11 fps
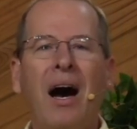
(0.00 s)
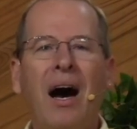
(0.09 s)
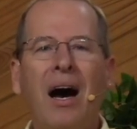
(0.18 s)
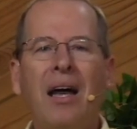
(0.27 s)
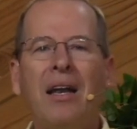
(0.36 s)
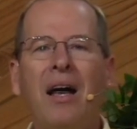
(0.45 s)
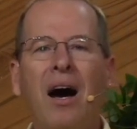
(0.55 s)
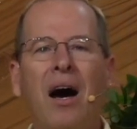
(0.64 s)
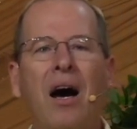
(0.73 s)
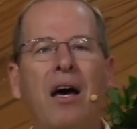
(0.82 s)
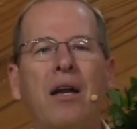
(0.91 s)

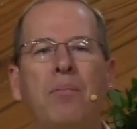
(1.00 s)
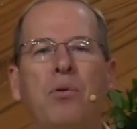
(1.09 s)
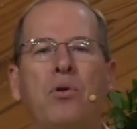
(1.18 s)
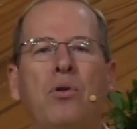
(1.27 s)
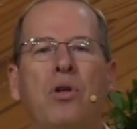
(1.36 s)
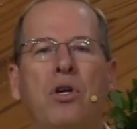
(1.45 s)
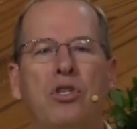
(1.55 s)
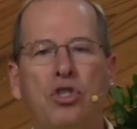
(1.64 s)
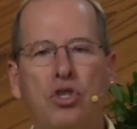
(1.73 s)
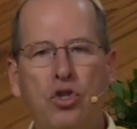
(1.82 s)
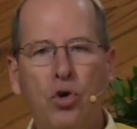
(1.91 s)
unaudible
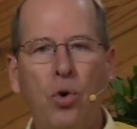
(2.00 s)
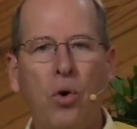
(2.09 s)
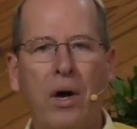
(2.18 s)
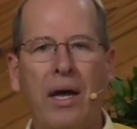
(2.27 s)
joy,